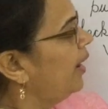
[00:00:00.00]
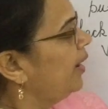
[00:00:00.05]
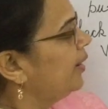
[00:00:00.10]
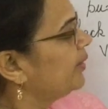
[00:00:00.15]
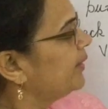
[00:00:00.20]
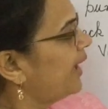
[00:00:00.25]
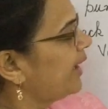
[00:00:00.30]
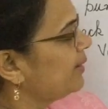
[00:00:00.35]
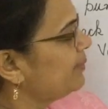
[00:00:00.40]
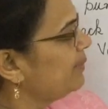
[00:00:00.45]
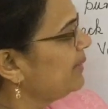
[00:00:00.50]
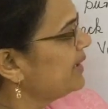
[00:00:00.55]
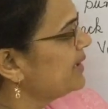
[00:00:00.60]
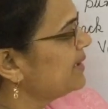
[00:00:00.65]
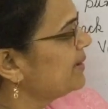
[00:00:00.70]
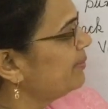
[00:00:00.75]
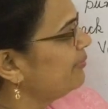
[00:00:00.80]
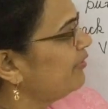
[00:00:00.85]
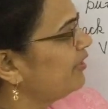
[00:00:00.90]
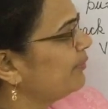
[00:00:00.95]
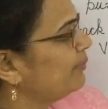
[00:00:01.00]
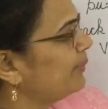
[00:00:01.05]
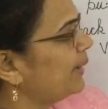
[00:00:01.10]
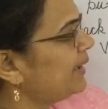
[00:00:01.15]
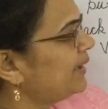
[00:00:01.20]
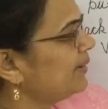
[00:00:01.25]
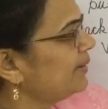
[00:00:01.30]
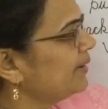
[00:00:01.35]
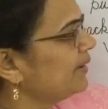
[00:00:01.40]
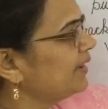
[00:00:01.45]
That means,
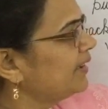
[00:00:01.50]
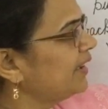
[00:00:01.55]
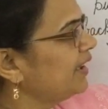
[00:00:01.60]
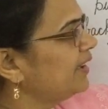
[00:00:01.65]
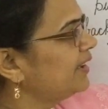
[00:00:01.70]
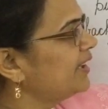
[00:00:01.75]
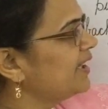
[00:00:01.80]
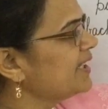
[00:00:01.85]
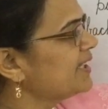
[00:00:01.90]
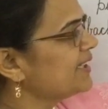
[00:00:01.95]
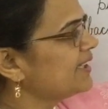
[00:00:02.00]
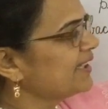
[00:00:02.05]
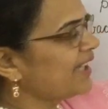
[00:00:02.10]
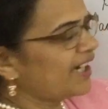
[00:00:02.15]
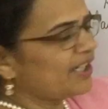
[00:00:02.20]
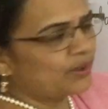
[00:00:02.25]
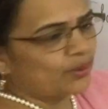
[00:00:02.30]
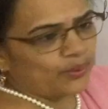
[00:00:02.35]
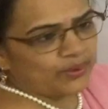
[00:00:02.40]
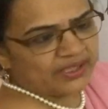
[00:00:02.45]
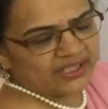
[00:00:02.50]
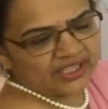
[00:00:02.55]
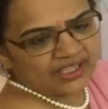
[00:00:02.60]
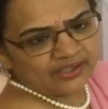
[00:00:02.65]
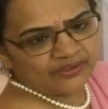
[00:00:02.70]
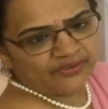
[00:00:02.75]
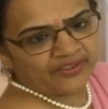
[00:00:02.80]
but in this nitrogenous